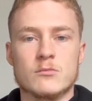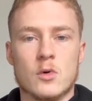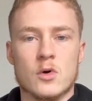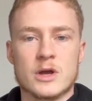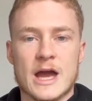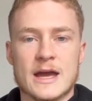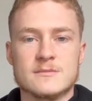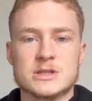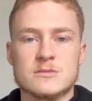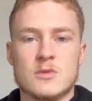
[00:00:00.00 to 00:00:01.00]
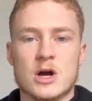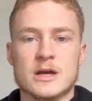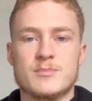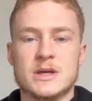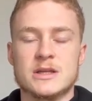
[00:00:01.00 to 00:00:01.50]
more games, in my
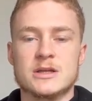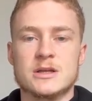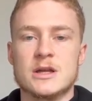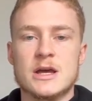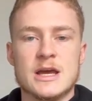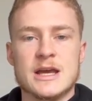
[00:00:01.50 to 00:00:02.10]
opinion.